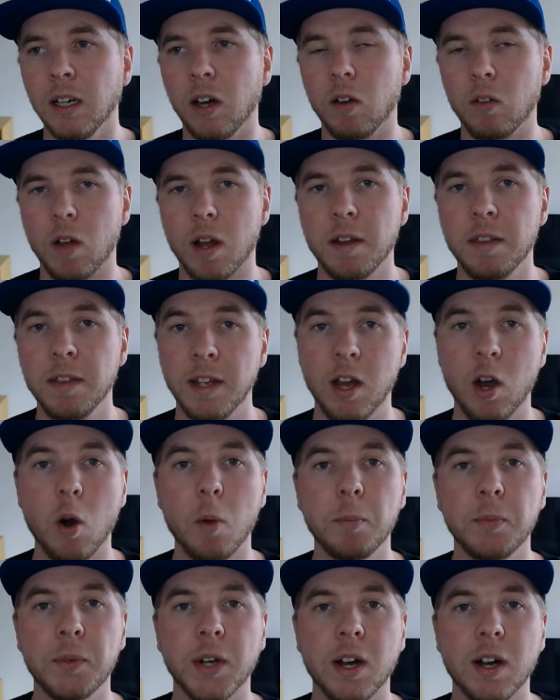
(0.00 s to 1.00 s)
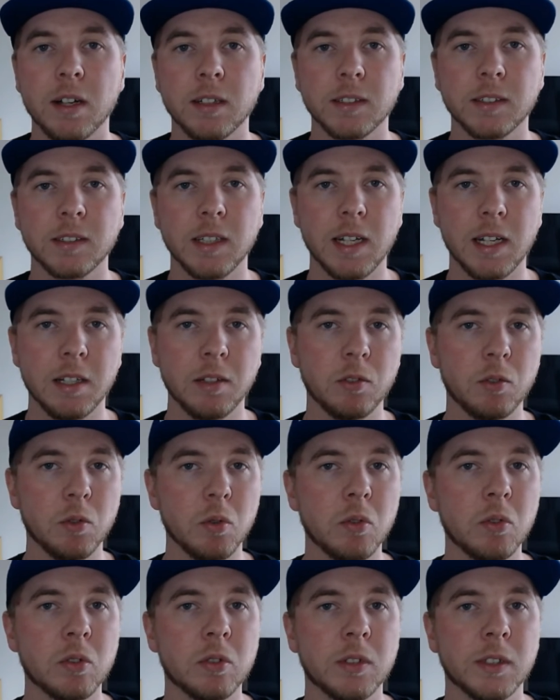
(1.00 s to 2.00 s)
a lot of the help docs in
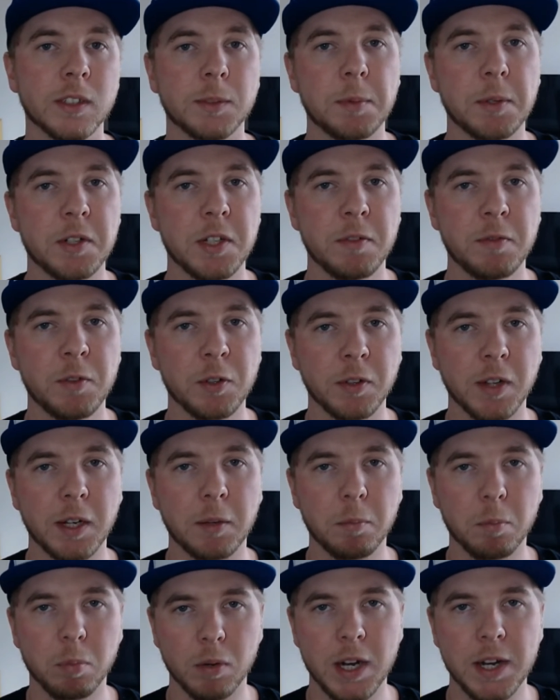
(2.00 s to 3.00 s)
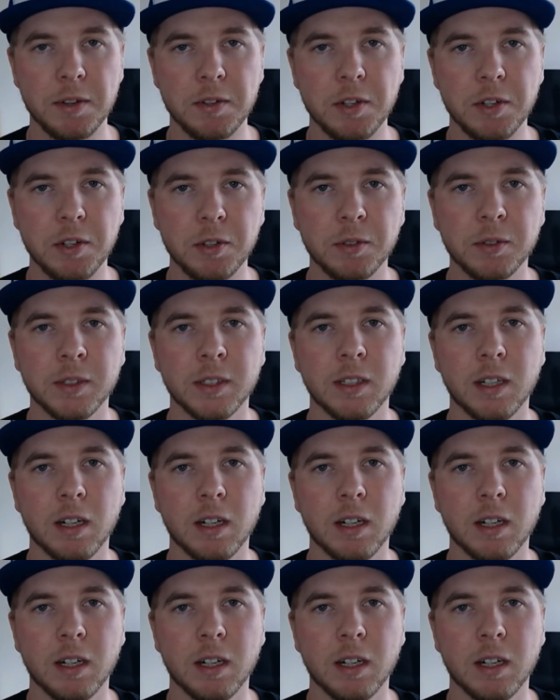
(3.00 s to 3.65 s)
Google, especially if you're like brand new,